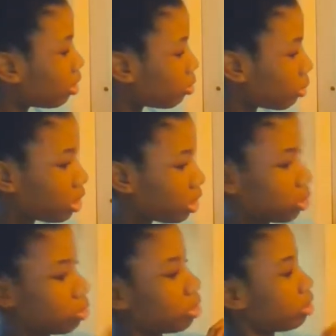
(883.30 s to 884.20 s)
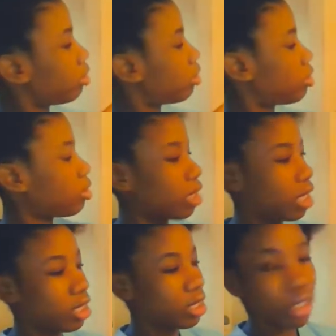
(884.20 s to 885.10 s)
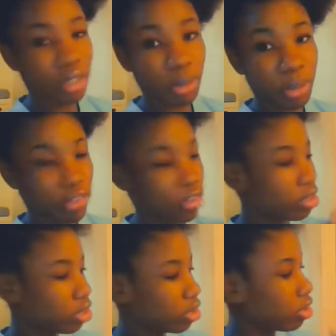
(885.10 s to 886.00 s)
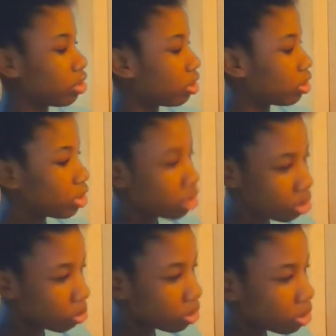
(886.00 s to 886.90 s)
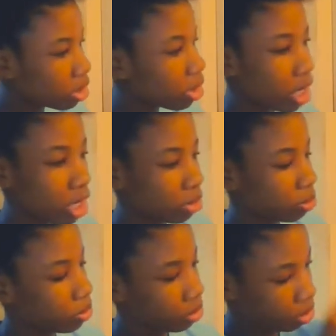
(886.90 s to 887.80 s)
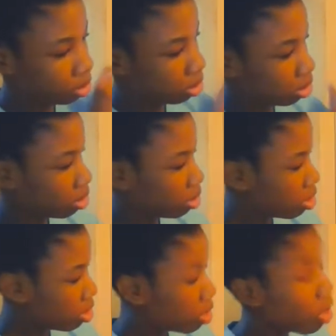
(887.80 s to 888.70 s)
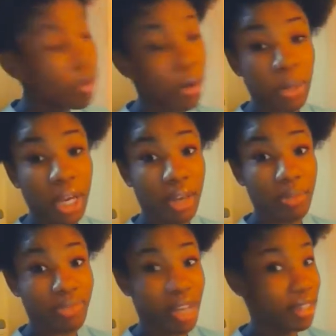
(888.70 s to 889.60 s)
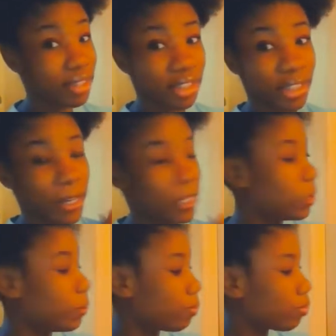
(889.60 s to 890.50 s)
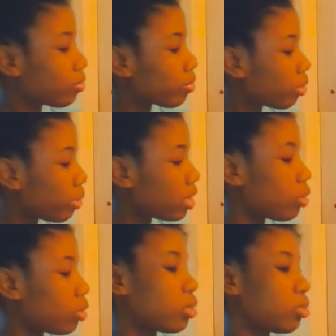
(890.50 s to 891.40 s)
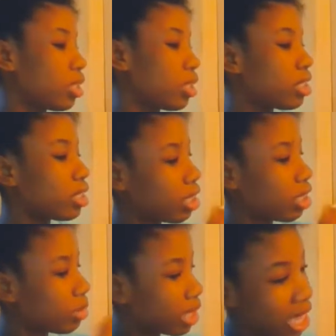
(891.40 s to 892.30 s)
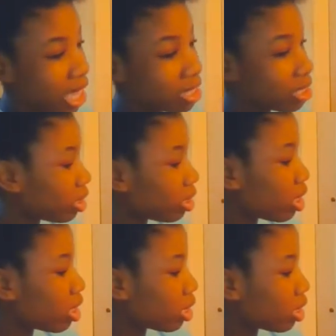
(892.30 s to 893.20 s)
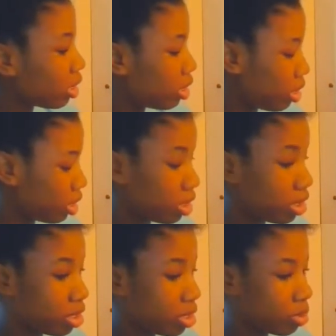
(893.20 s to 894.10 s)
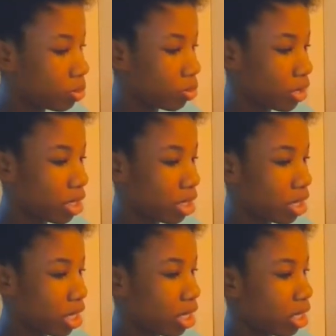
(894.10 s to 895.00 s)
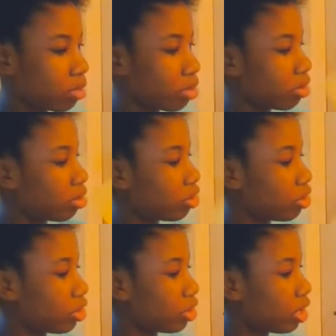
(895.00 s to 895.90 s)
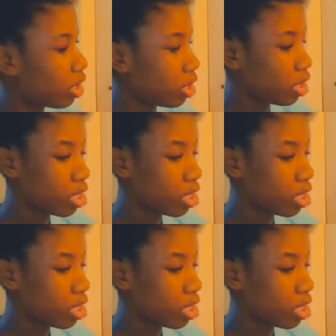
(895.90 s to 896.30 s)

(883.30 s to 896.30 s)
my teacher was like, he played for the church, so mostly gospel. Oh, and my pastor basically was the one that set up the classes, because when I came to the church here,